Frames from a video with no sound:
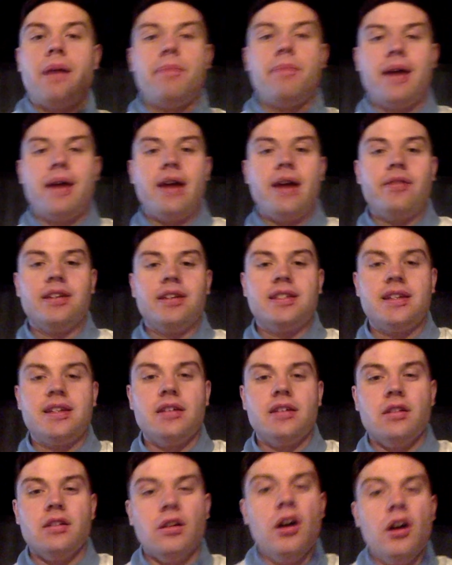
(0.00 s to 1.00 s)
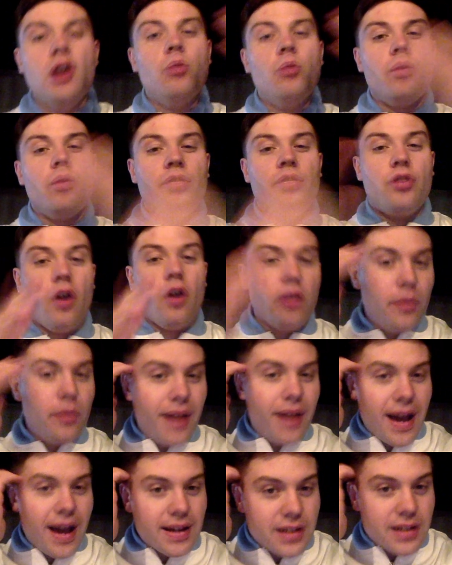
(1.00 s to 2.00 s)
pairing still. We thought that we
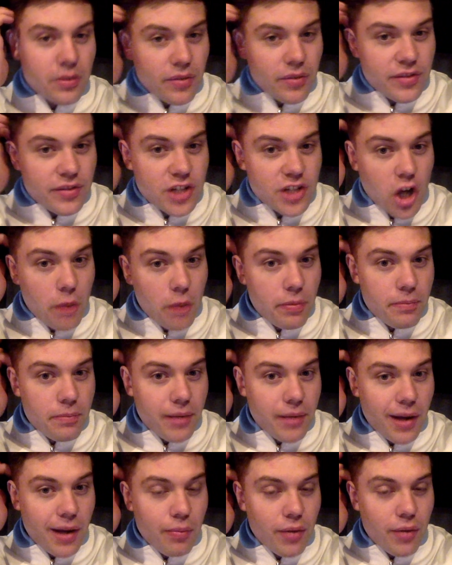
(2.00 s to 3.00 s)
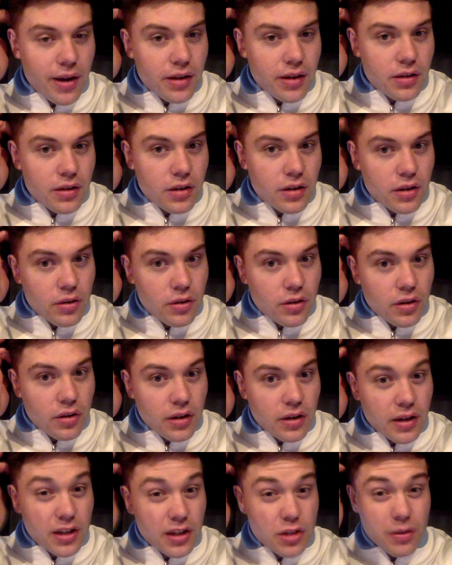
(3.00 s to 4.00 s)
had it with Diop and Balbuena
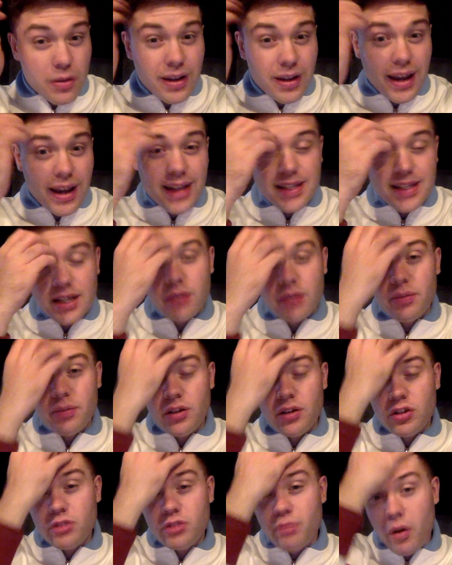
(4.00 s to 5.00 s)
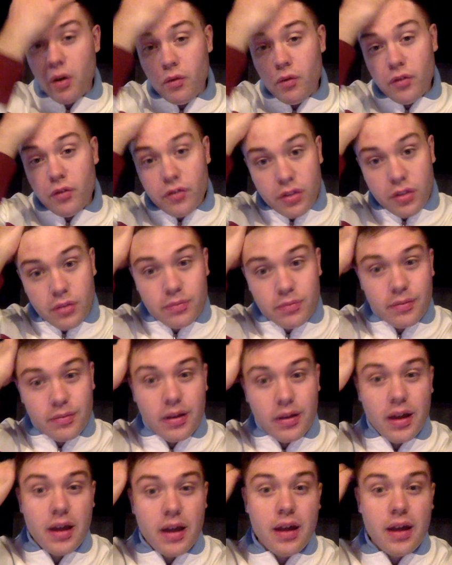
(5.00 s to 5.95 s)
in 2018 because both of them